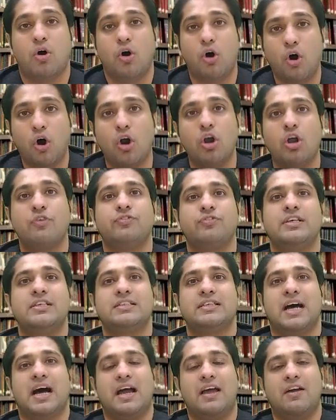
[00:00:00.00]
All of
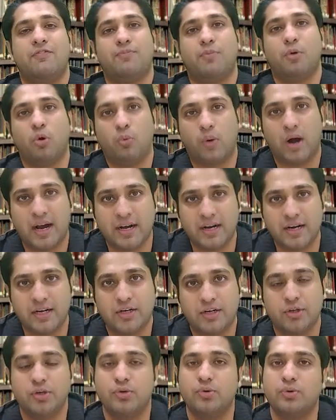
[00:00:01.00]
this I have provided
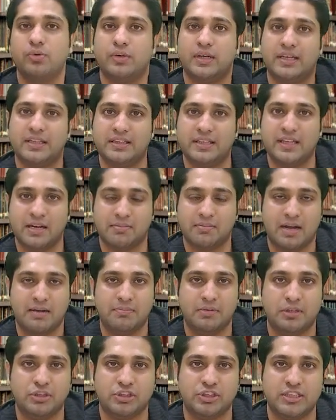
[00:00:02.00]
to you in the
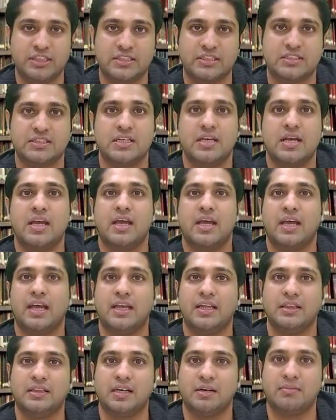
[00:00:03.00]
amendment sheets,
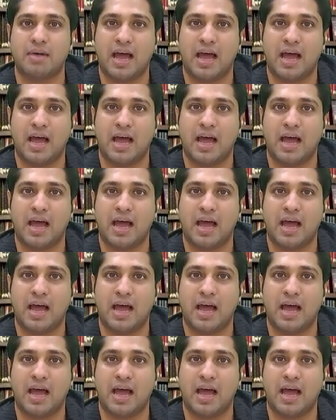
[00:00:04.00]
in the